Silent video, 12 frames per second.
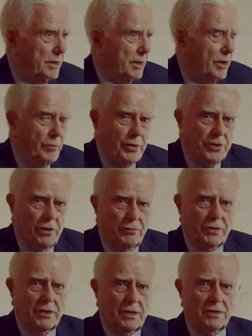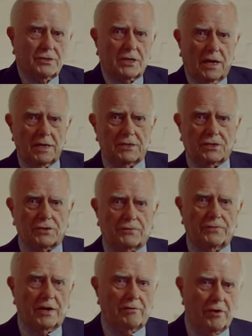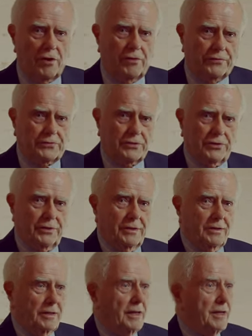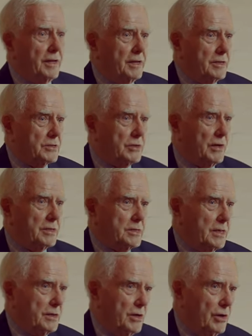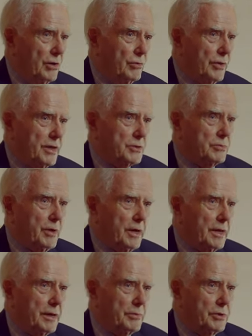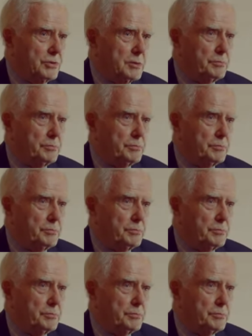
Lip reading: "Oh, we don't hear Titus very often." So I said, "No, that's why I want to